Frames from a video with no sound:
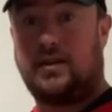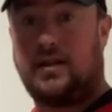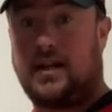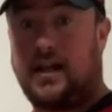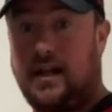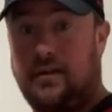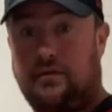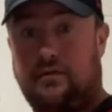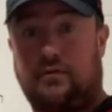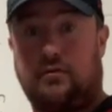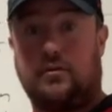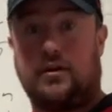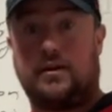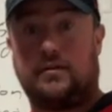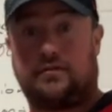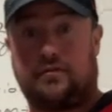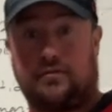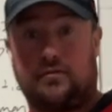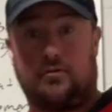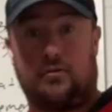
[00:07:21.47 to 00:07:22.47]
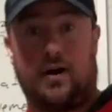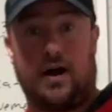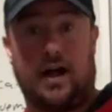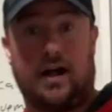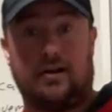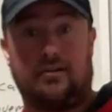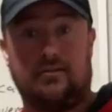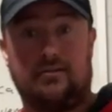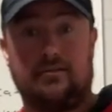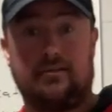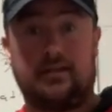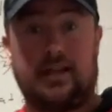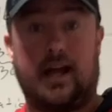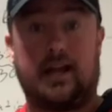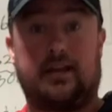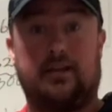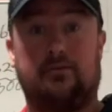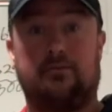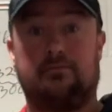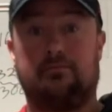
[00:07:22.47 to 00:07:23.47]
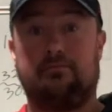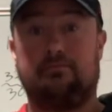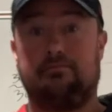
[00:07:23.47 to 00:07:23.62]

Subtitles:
it again for you for a while. Thank you.